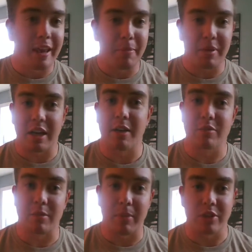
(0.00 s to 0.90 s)
it
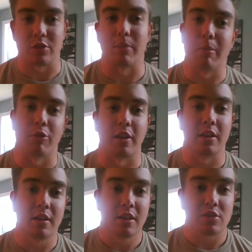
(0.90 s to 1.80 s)
becomes a muscle memory.
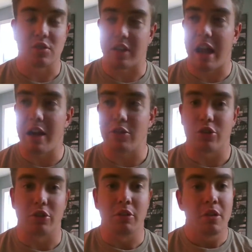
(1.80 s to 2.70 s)
So now
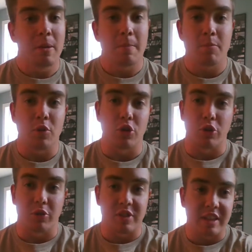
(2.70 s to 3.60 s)
you're
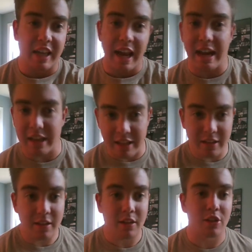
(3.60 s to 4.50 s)
scanning,